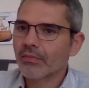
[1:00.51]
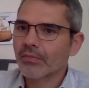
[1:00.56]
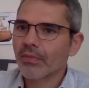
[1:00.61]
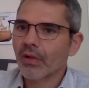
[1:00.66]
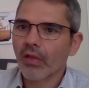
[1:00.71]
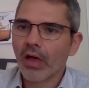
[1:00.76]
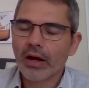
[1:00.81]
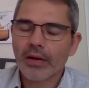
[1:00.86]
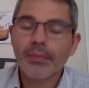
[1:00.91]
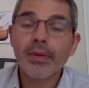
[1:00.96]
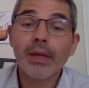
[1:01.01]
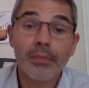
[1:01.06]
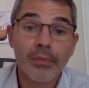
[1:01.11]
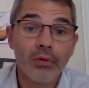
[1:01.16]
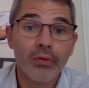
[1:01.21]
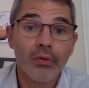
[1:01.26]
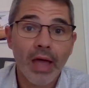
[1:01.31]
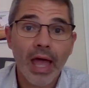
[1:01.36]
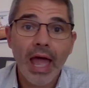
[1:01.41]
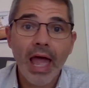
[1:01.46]
a lot of
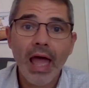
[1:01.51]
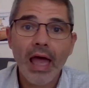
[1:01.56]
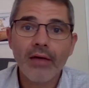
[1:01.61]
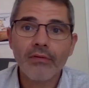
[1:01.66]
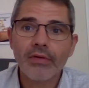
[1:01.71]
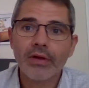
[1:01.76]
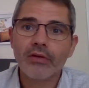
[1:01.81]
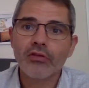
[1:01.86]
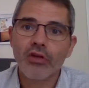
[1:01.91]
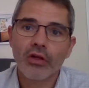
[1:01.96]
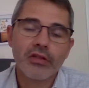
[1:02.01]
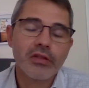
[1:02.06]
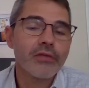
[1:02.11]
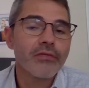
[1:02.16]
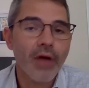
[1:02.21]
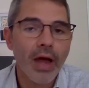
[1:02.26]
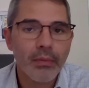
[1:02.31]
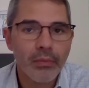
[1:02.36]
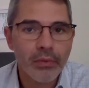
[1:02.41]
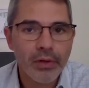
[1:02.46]
people have, and
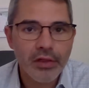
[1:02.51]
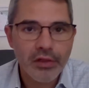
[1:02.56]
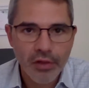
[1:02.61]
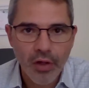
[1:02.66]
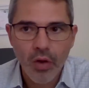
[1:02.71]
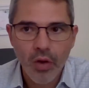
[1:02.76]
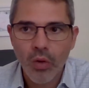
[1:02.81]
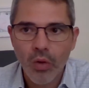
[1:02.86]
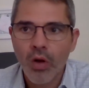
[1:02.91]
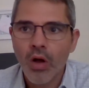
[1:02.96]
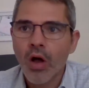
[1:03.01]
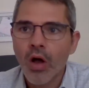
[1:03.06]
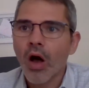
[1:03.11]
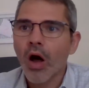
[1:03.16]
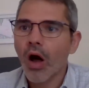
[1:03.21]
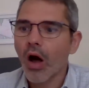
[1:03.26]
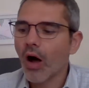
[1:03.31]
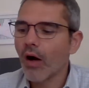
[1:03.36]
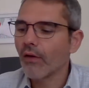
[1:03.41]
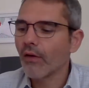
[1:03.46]
justifiably so,
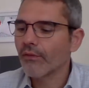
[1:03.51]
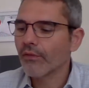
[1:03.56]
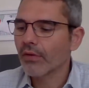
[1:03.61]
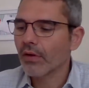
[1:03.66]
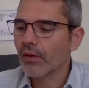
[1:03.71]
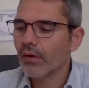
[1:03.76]
of